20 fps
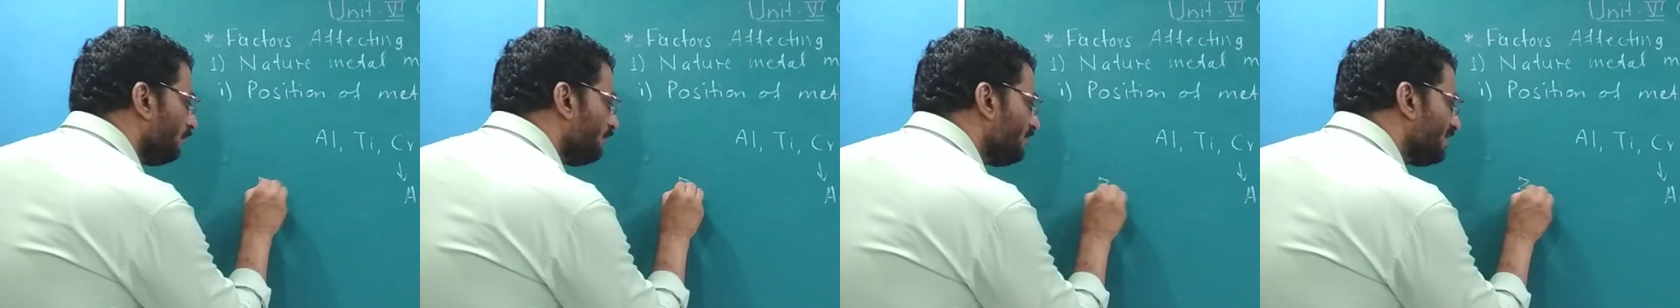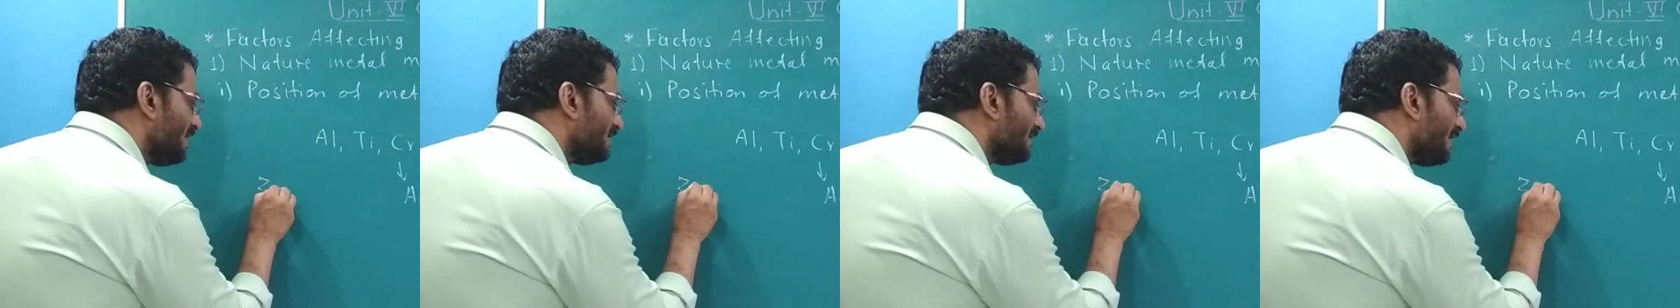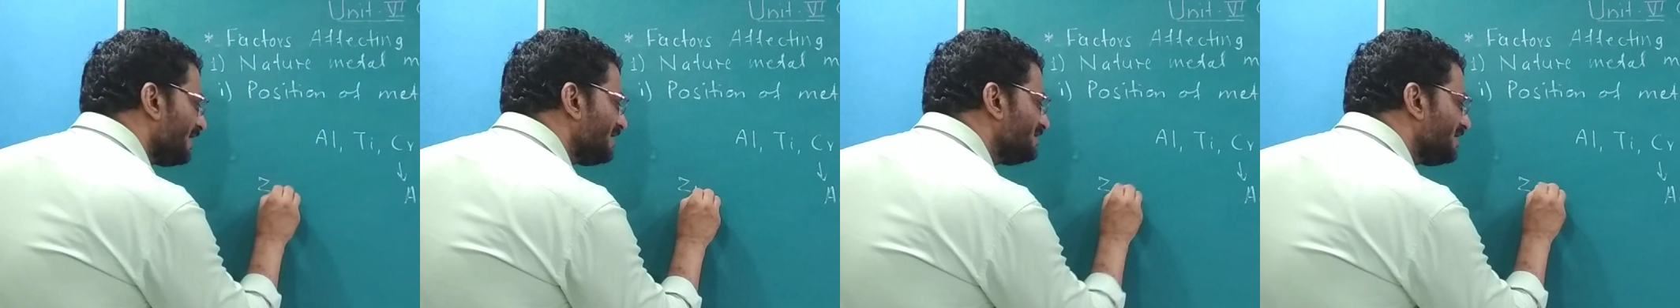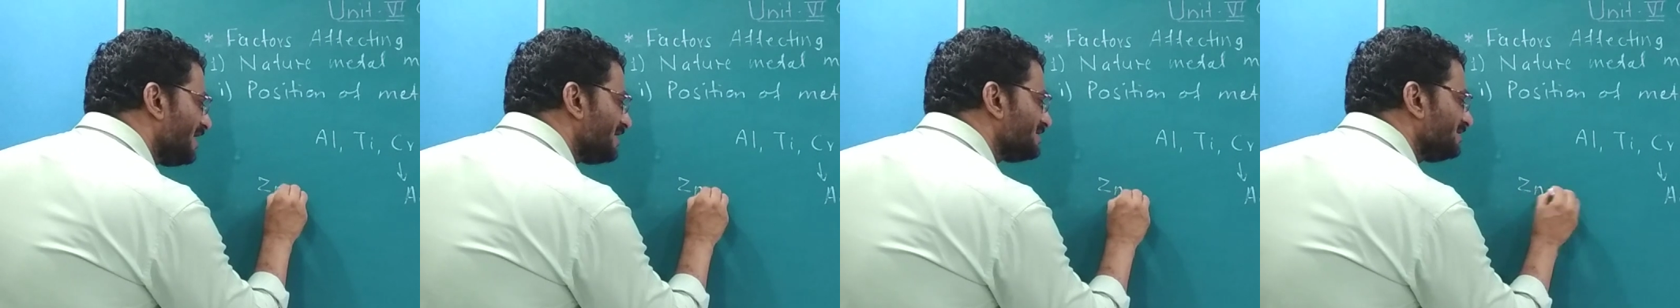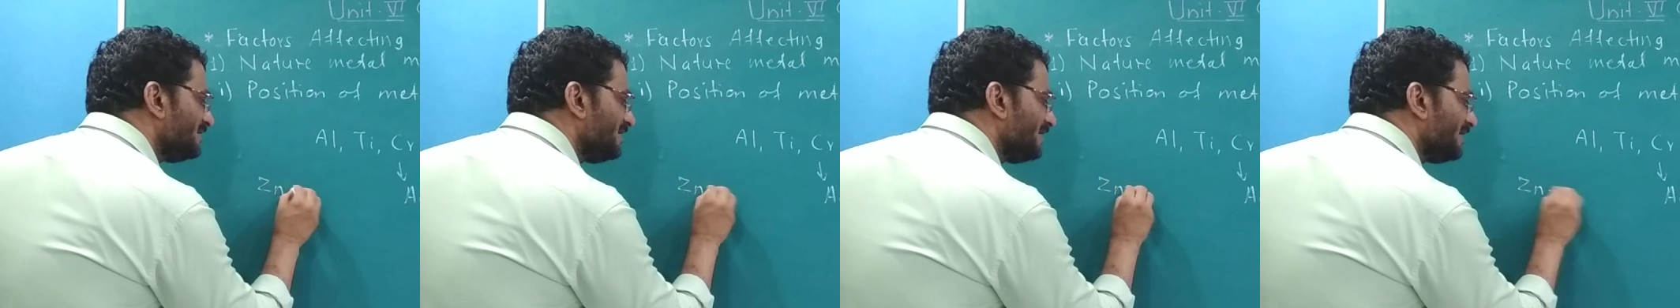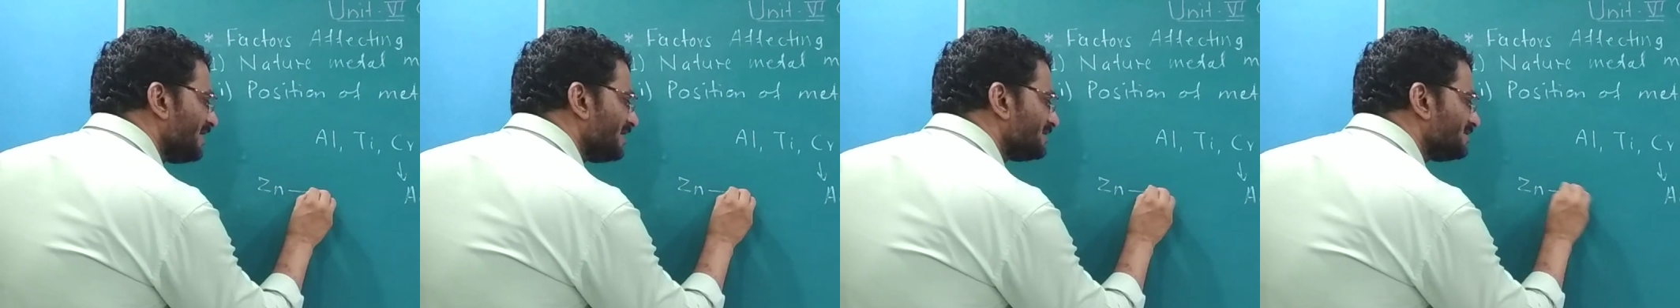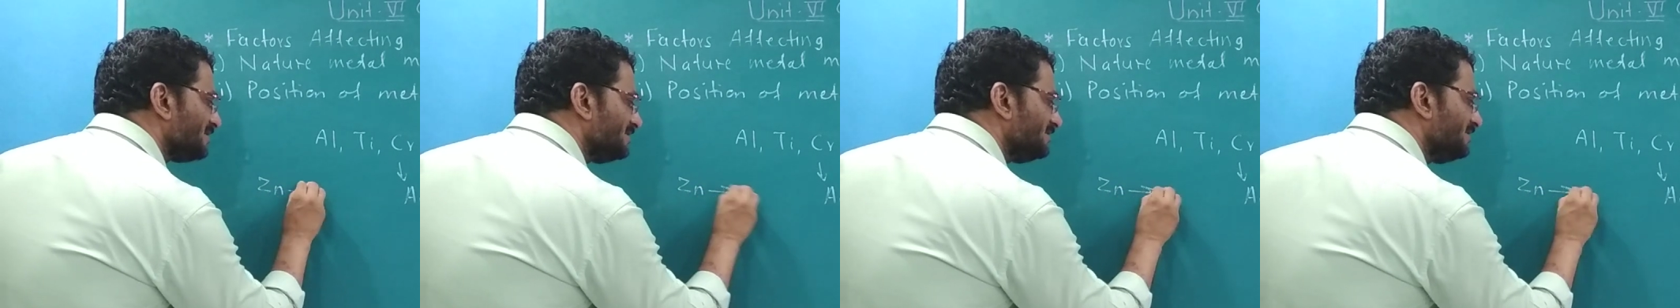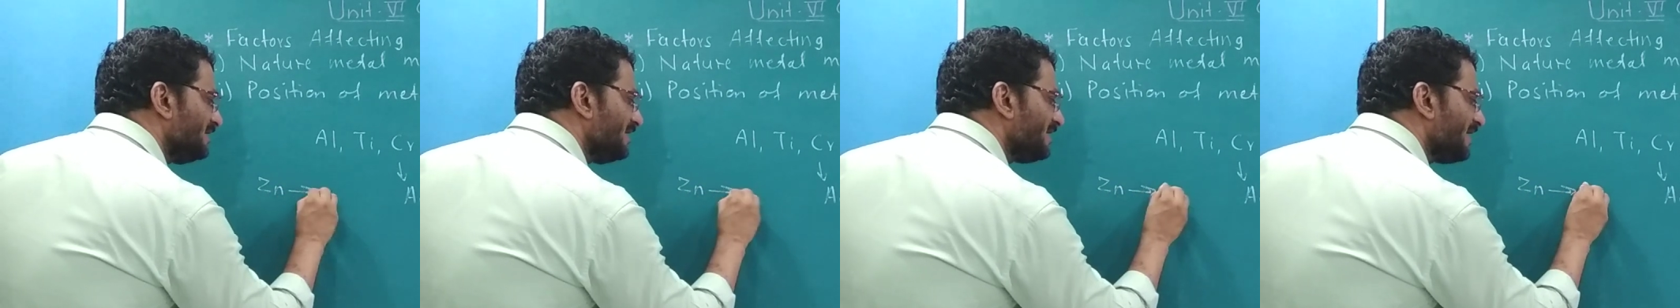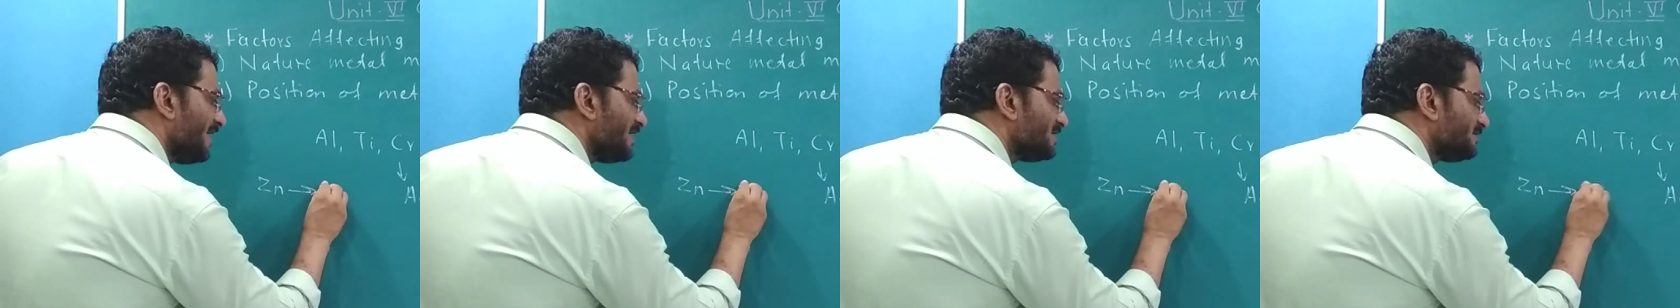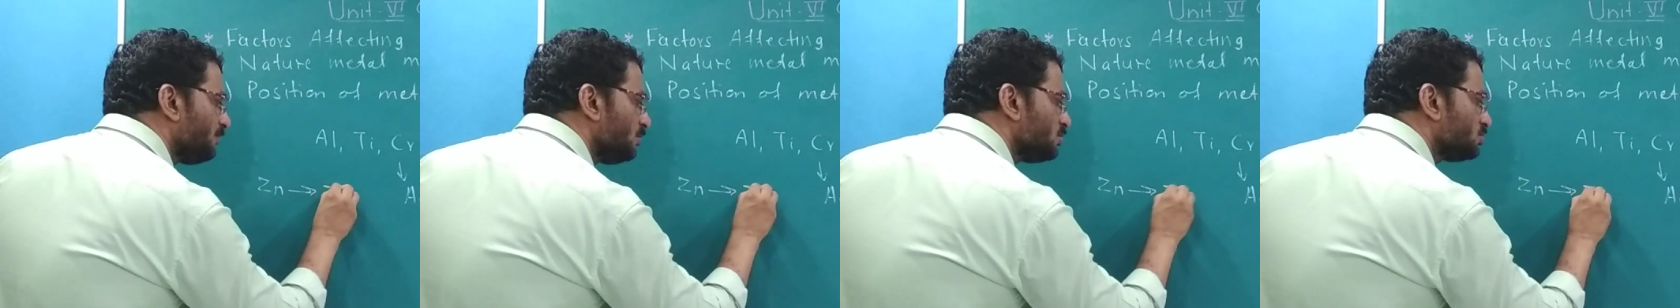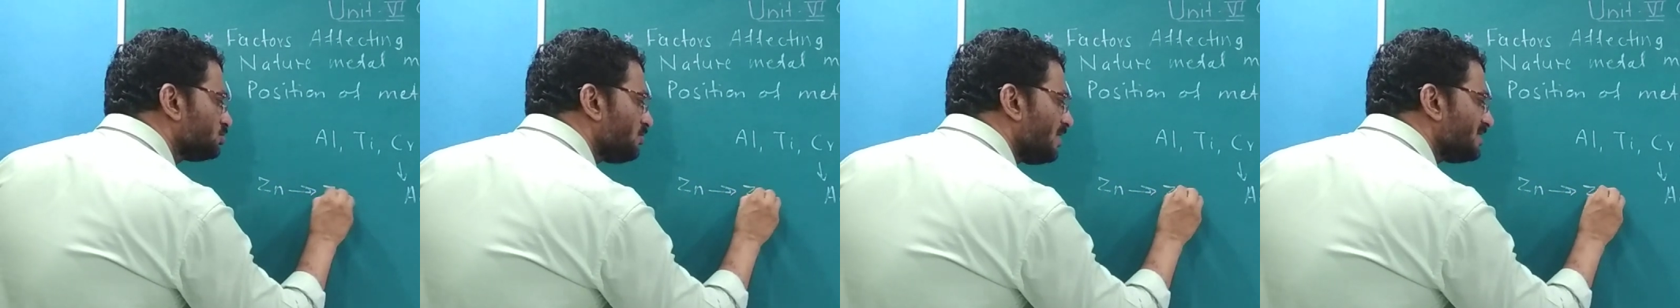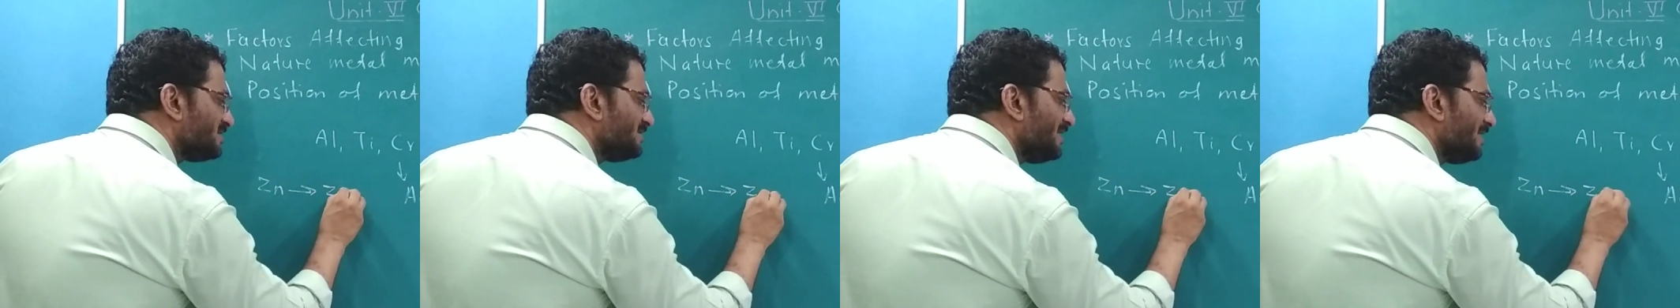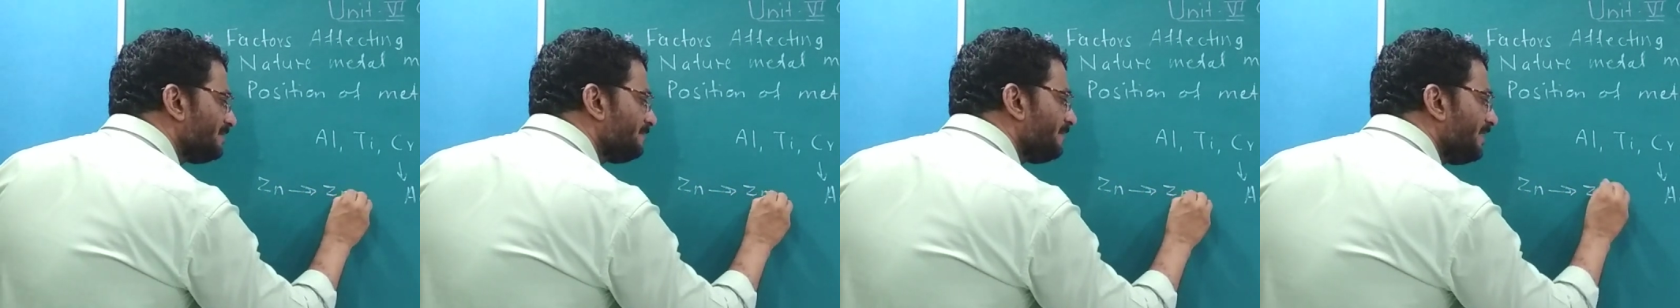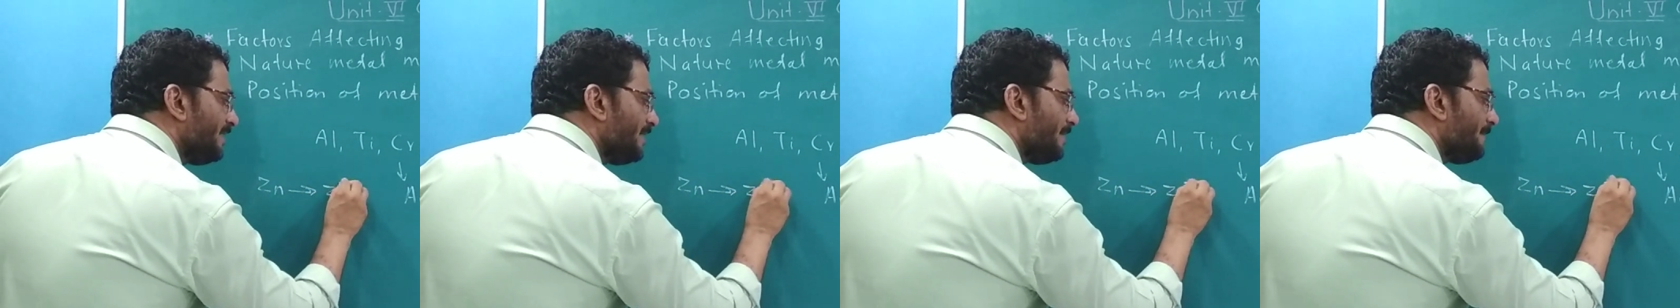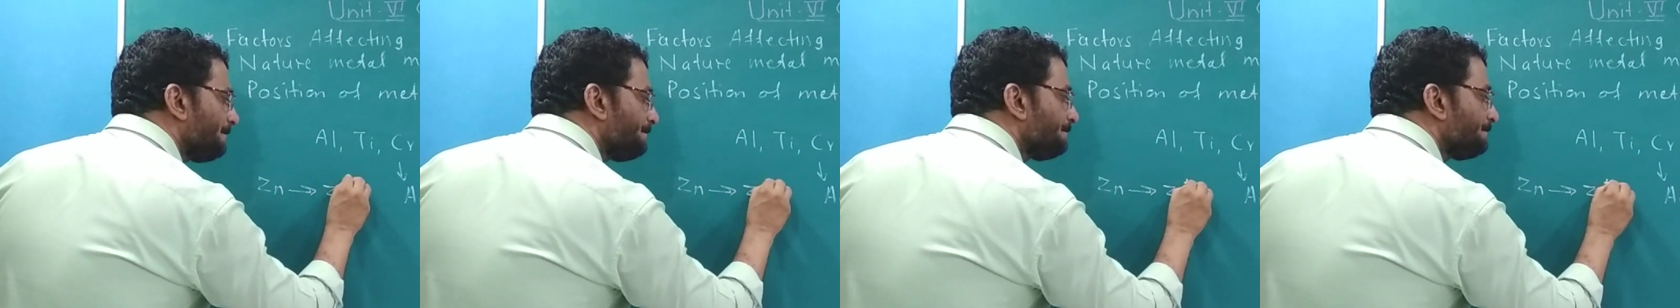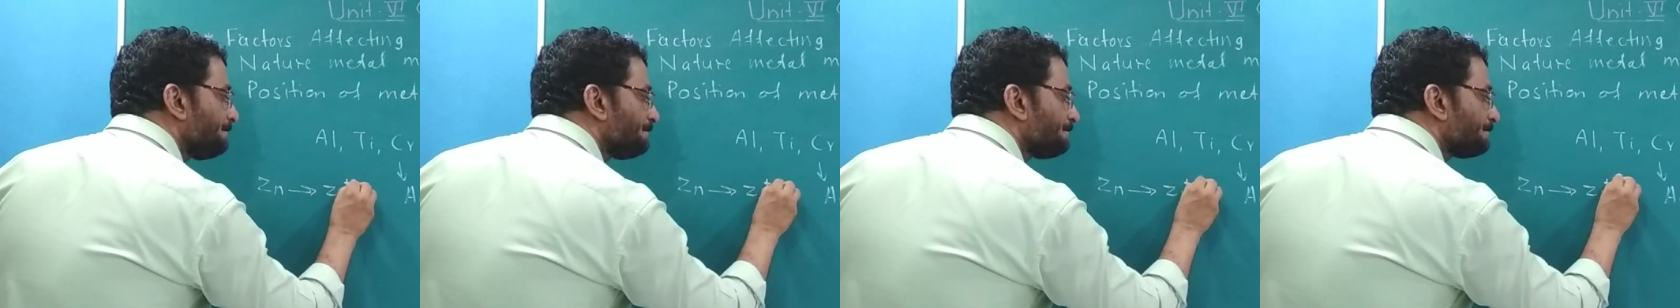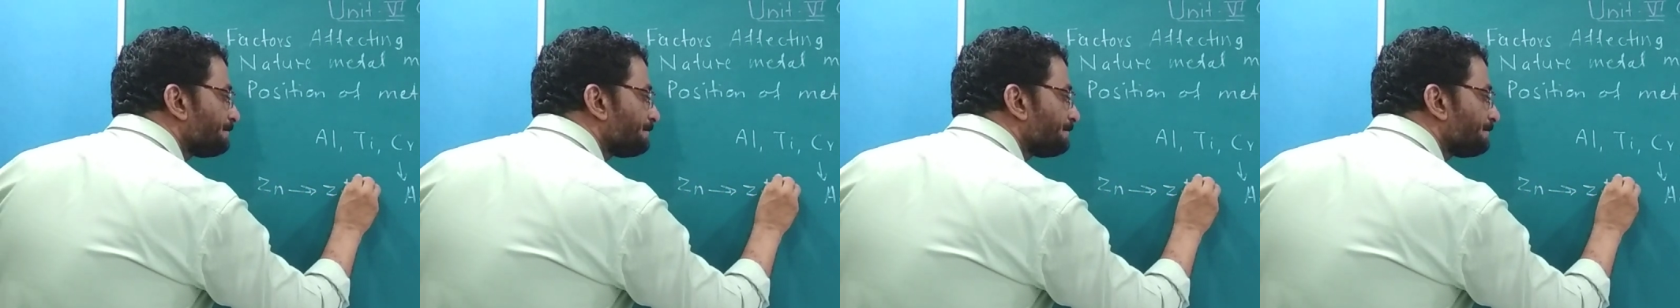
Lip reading: we can write the acidic reaction. Zinc exposed to acidic medium.